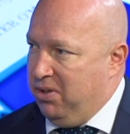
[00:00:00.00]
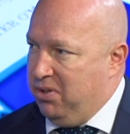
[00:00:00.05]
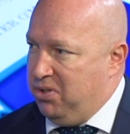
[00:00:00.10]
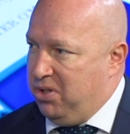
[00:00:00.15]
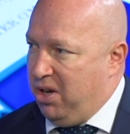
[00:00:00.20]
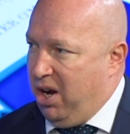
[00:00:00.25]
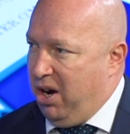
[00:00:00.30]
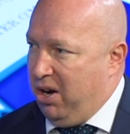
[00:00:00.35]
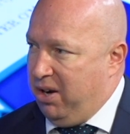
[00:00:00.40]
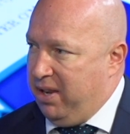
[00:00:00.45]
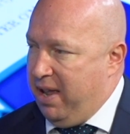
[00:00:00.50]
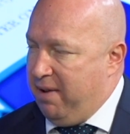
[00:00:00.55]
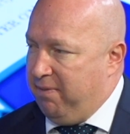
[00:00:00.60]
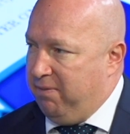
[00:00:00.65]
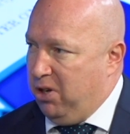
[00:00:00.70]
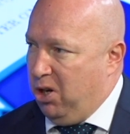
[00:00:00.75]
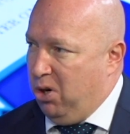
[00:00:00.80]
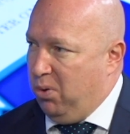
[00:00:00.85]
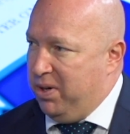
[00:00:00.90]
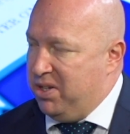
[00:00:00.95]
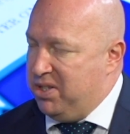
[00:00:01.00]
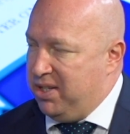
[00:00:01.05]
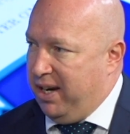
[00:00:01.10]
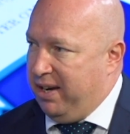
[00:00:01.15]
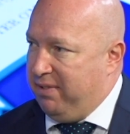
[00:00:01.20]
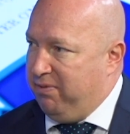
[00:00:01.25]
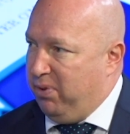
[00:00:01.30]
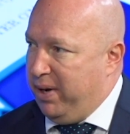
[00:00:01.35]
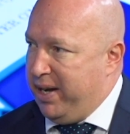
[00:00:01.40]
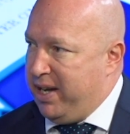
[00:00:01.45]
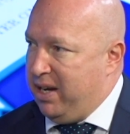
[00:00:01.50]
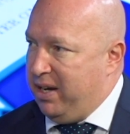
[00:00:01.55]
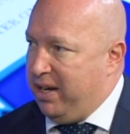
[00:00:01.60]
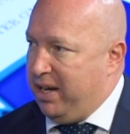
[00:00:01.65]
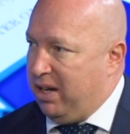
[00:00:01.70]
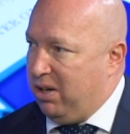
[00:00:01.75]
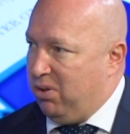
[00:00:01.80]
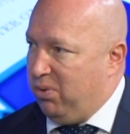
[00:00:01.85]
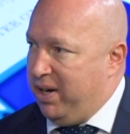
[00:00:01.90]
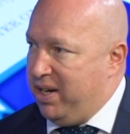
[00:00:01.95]
So their view is that if we can
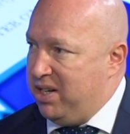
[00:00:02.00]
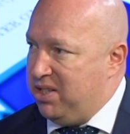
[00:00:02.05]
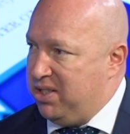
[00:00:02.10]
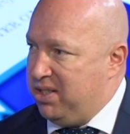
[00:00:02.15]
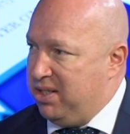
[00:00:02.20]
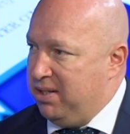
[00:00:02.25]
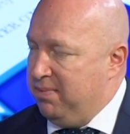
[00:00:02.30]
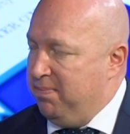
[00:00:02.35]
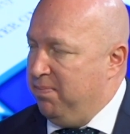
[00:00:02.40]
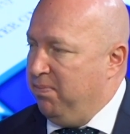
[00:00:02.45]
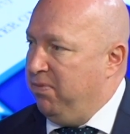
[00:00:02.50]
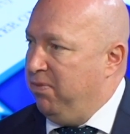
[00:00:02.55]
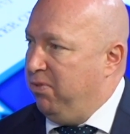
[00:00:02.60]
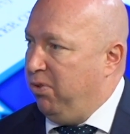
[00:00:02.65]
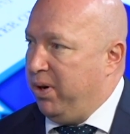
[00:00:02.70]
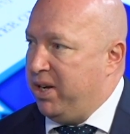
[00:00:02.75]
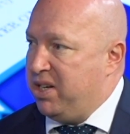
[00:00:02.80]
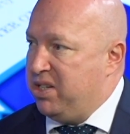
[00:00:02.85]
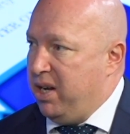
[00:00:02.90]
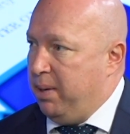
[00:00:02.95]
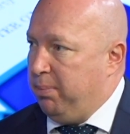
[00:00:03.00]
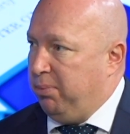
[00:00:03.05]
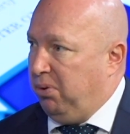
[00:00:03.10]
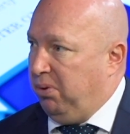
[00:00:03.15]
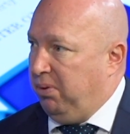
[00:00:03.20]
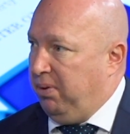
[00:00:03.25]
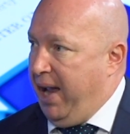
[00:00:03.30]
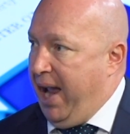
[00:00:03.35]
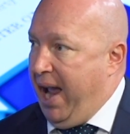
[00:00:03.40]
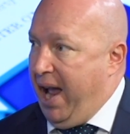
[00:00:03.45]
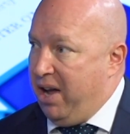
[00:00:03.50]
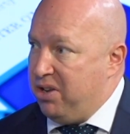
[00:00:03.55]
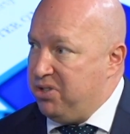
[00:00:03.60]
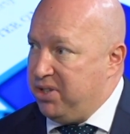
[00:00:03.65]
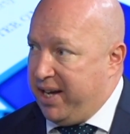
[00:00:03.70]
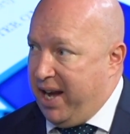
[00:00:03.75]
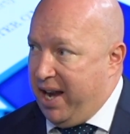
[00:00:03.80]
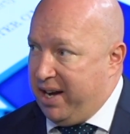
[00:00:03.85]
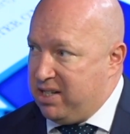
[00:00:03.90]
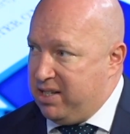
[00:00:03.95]
increase, for example,
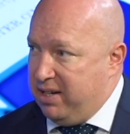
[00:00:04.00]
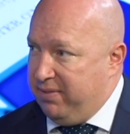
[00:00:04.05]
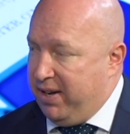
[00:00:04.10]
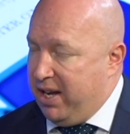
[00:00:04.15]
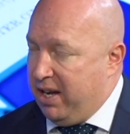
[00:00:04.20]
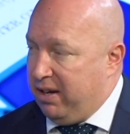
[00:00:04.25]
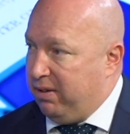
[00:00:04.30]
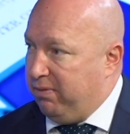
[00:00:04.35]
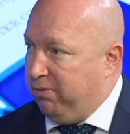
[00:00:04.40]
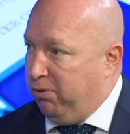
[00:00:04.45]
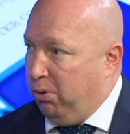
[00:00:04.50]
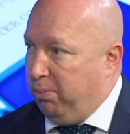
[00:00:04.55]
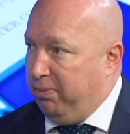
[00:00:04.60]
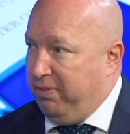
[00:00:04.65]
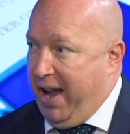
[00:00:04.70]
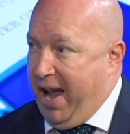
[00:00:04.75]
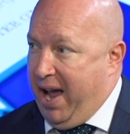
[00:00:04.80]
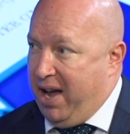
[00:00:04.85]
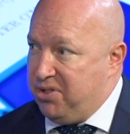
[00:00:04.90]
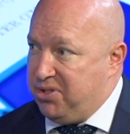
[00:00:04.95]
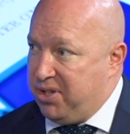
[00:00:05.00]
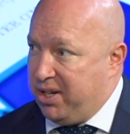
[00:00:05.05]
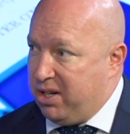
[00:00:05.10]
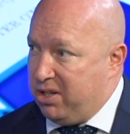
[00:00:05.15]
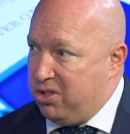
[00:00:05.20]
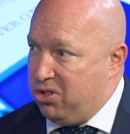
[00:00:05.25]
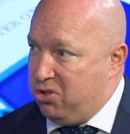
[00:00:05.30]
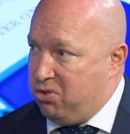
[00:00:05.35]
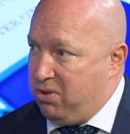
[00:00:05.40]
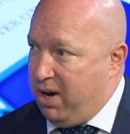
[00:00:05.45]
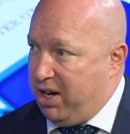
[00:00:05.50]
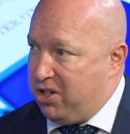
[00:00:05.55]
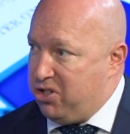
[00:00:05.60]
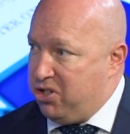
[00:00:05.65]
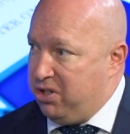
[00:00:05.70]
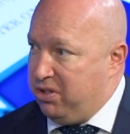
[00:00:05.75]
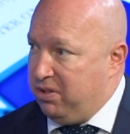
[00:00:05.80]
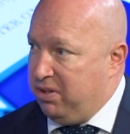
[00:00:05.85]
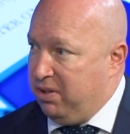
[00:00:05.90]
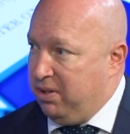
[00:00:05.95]
housing activity in the form of housing
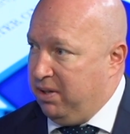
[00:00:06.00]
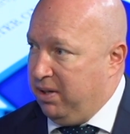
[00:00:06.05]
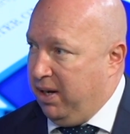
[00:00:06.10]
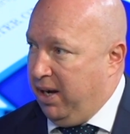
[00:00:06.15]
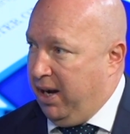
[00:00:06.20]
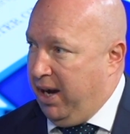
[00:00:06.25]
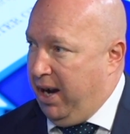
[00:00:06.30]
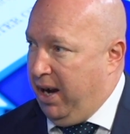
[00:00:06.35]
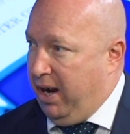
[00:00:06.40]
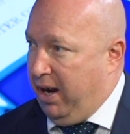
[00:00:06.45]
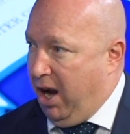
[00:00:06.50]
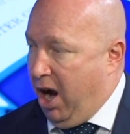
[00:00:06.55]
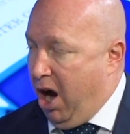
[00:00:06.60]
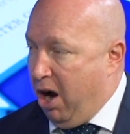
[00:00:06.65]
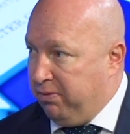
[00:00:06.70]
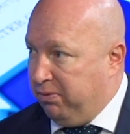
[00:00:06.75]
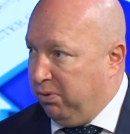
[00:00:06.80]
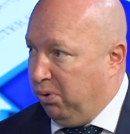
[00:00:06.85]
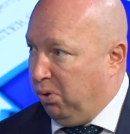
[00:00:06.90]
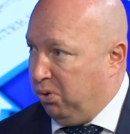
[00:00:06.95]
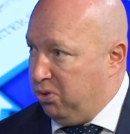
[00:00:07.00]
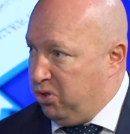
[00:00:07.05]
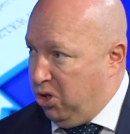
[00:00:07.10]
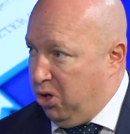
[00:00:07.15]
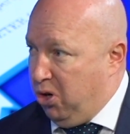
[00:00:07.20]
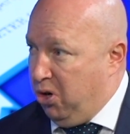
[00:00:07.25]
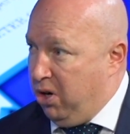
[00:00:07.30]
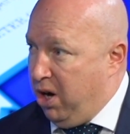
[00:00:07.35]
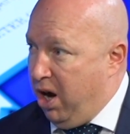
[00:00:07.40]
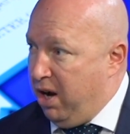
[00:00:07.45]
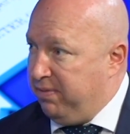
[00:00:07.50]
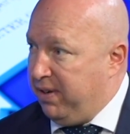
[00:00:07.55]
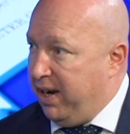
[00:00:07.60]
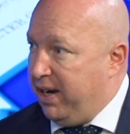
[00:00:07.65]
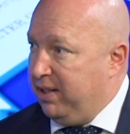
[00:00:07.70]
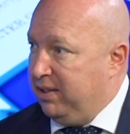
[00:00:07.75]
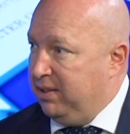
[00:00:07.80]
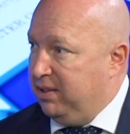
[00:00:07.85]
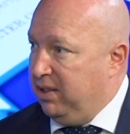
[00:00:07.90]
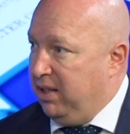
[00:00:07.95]
construction, overall
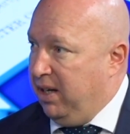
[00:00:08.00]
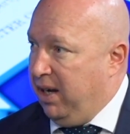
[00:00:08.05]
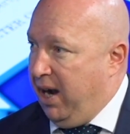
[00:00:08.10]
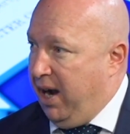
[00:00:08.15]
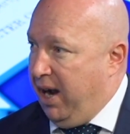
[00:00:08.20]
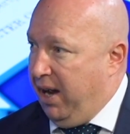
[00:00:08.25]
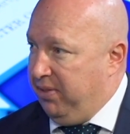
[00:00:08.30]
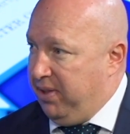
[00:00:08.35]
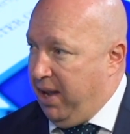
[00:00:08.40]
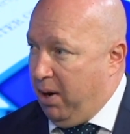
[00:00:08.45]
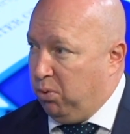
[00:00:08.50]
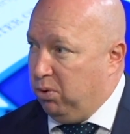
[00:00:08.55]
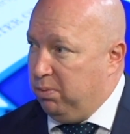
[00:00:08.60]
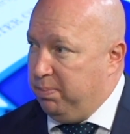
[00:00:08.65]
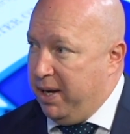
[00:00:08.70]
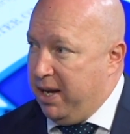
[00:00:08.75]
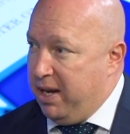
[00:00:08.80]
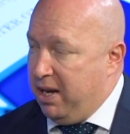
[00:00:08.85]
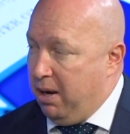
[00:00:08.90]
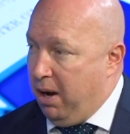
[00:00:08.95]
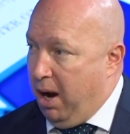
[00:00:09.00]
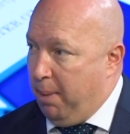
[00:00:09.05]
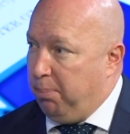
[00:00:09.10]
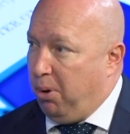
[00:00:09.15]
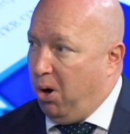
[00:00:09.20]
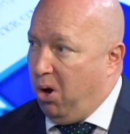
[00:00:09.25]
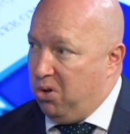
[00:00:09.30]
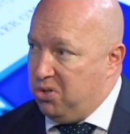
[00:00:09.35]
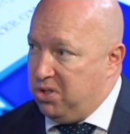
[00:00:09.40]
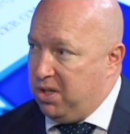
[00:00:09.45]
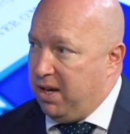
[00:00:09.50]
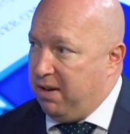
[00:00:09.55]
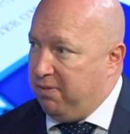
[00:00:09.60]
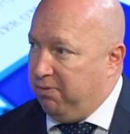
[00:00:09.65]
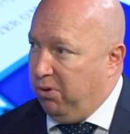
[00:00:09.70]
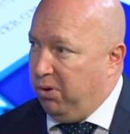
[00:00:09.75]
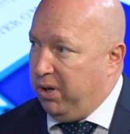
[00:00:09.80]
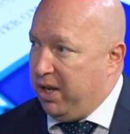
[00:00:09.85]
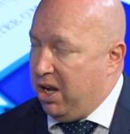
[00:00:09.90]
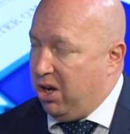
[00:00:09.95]
turnover, that would be a positive
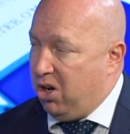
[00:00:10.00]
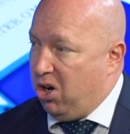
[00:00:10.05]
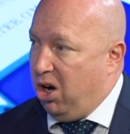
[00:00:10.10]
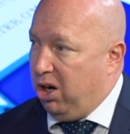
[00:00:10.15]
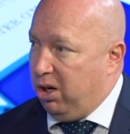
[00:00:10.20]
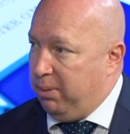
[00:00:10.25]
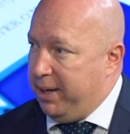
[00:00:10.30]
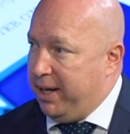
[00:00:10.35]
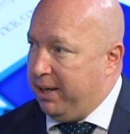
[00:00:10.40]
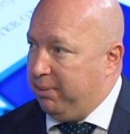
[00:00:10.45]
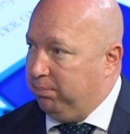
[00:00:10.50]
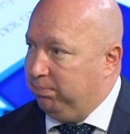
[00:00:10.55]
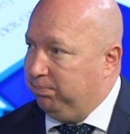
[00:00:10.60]
for the economy.